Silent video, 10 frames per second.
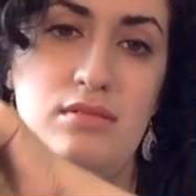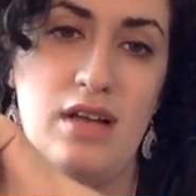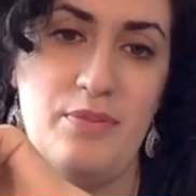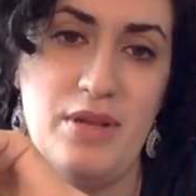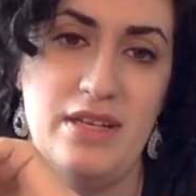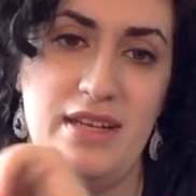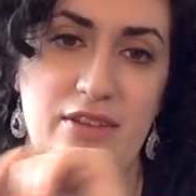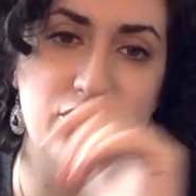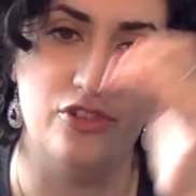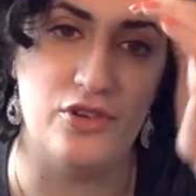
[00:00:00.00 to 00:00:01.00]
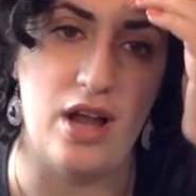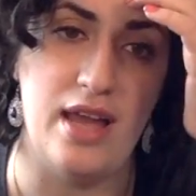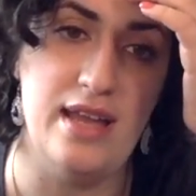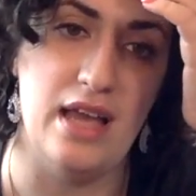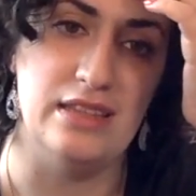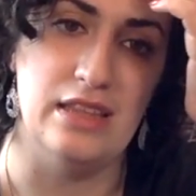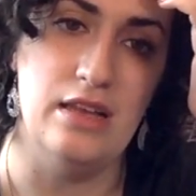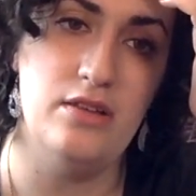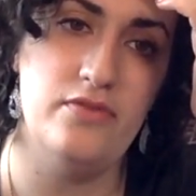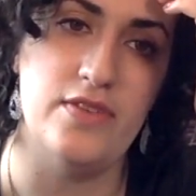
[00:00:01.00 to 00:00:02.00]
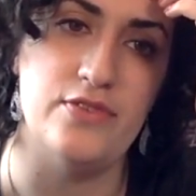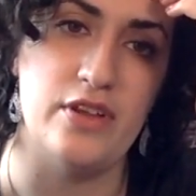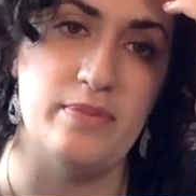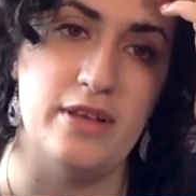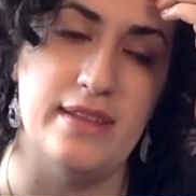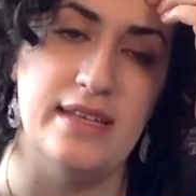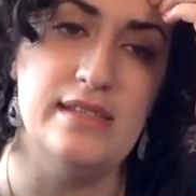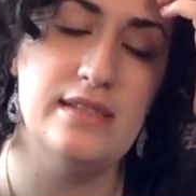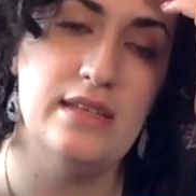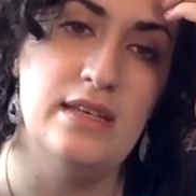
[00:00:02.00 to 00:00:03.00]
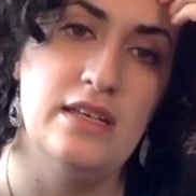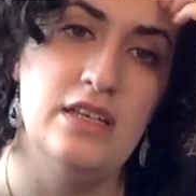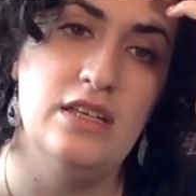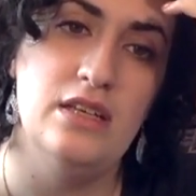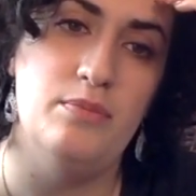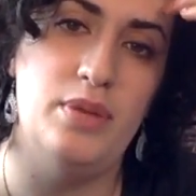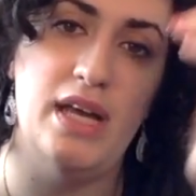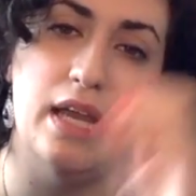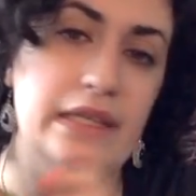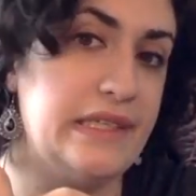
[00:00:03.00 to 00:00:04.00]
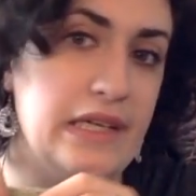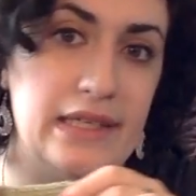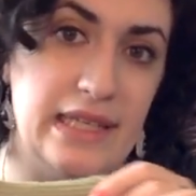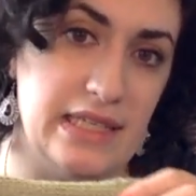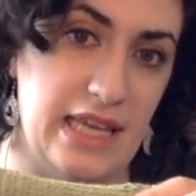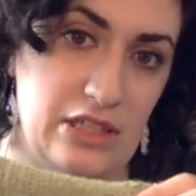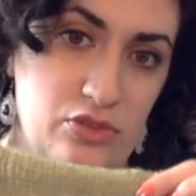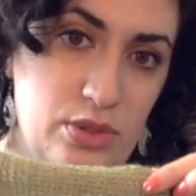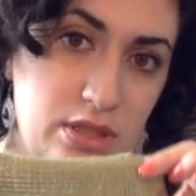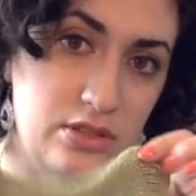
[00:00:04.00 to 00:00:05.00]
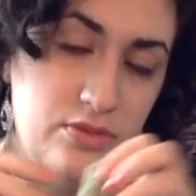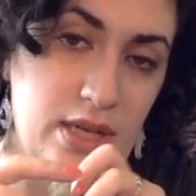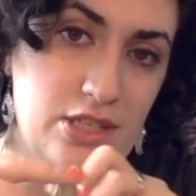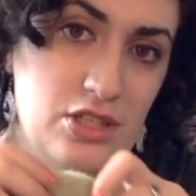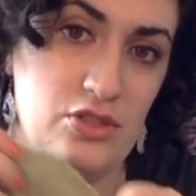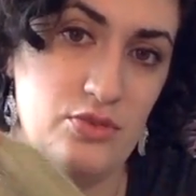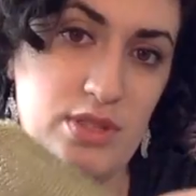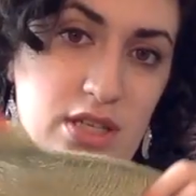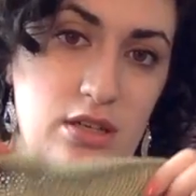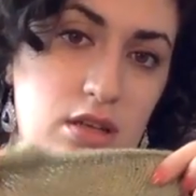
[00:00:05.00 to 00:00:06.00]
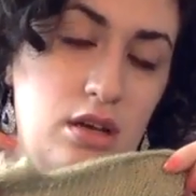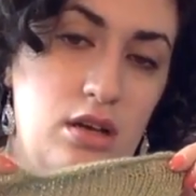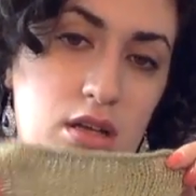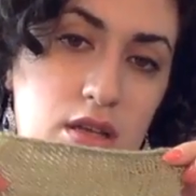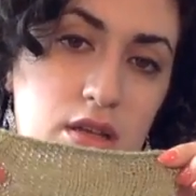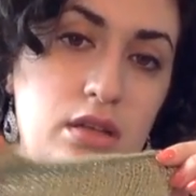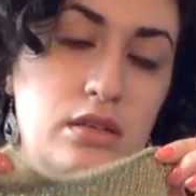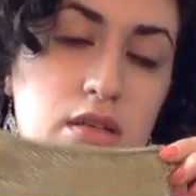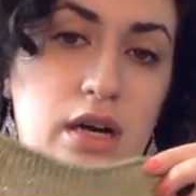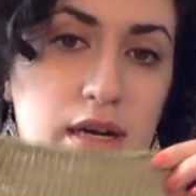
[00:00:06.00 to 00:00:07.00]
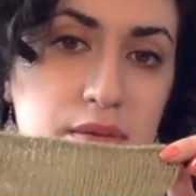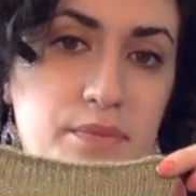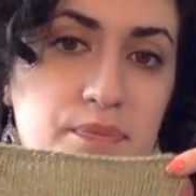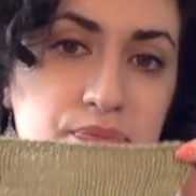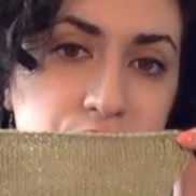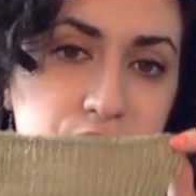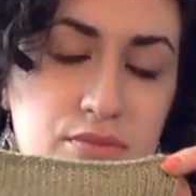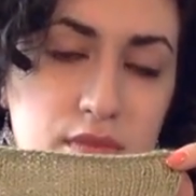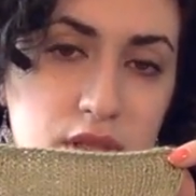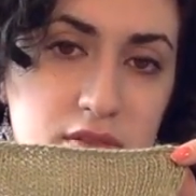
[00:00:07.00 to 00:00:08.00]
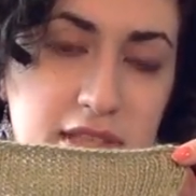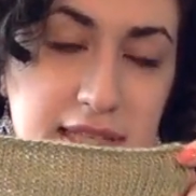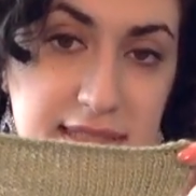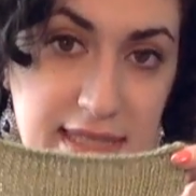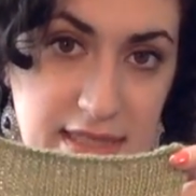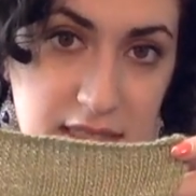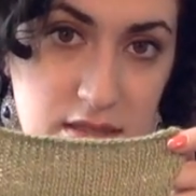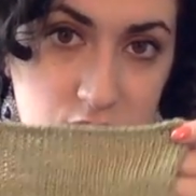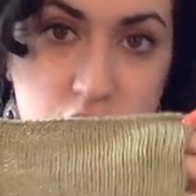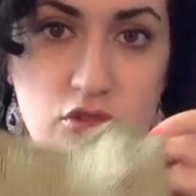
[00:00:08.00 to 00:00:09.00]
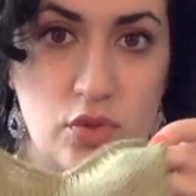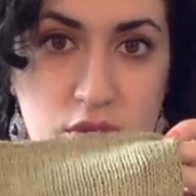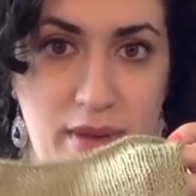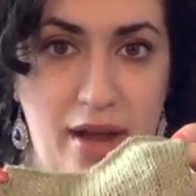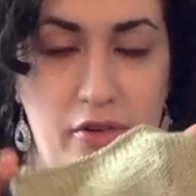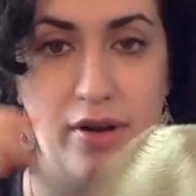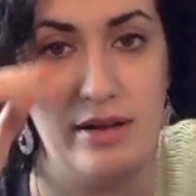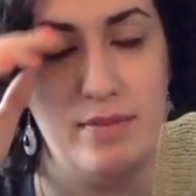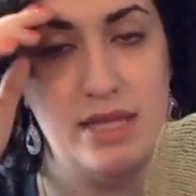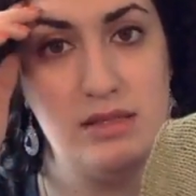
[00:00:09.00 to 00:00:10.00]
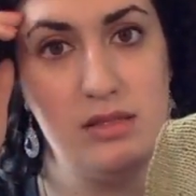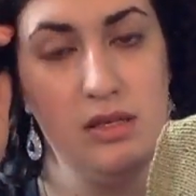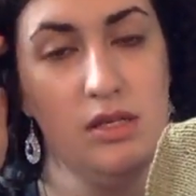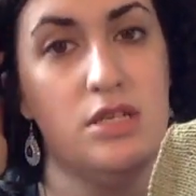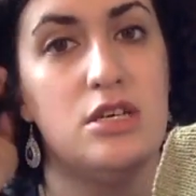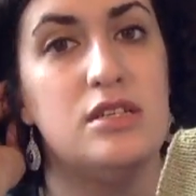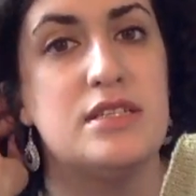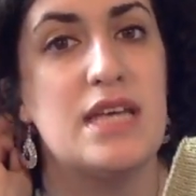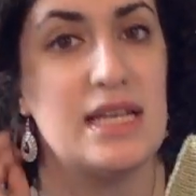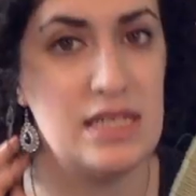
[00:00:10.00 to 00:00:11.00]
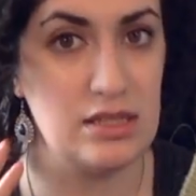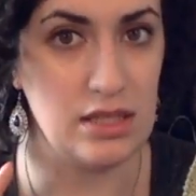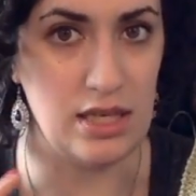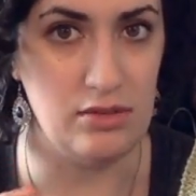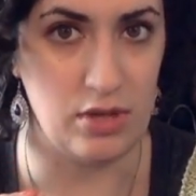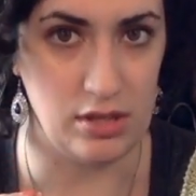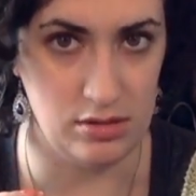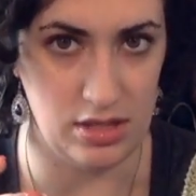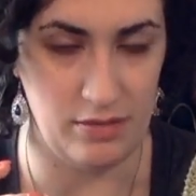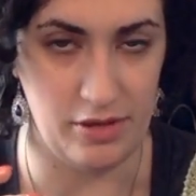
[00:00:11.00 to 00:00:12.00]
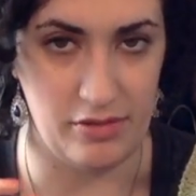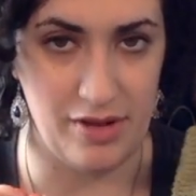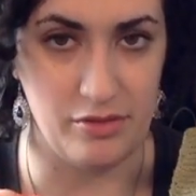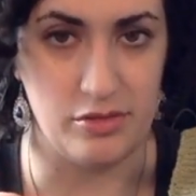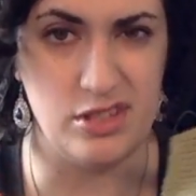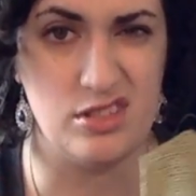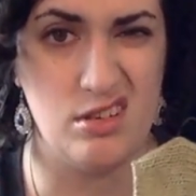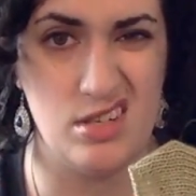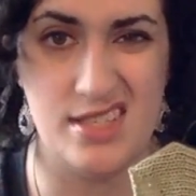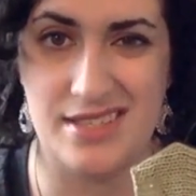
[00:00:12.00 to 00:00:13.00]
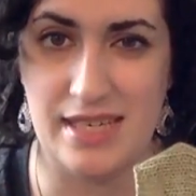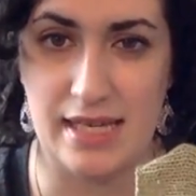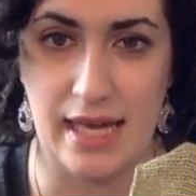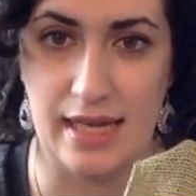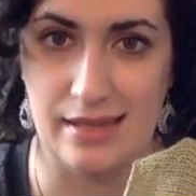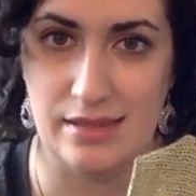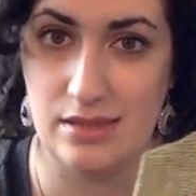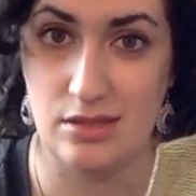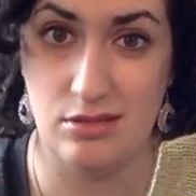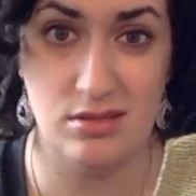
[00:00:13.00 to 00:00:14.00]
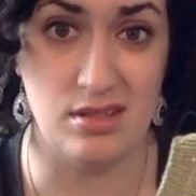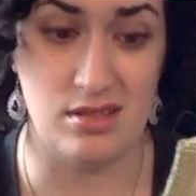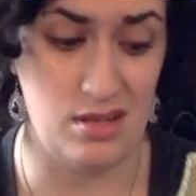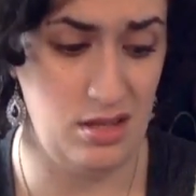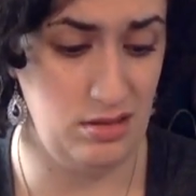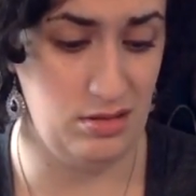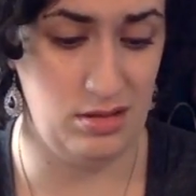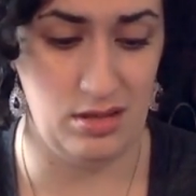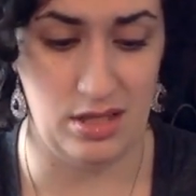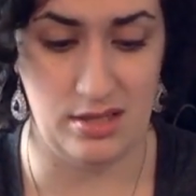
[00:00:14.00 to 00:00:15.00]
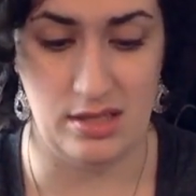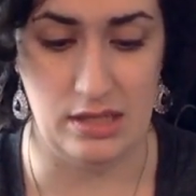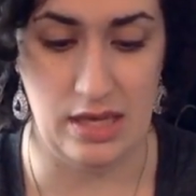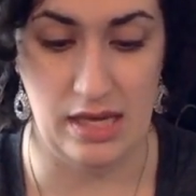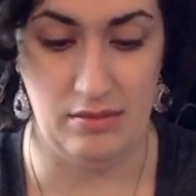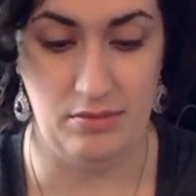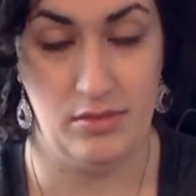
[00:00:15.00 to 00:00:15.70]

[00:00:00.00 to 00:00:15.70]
I pinned it out to dry. I love the drape on this, but I did not get gauge with this swatch. This was done on um, size sixes, which is what the pattern recommends. And technically, when I looked it up on Ravelry, this yarn is D K. This yarn does not look like D K,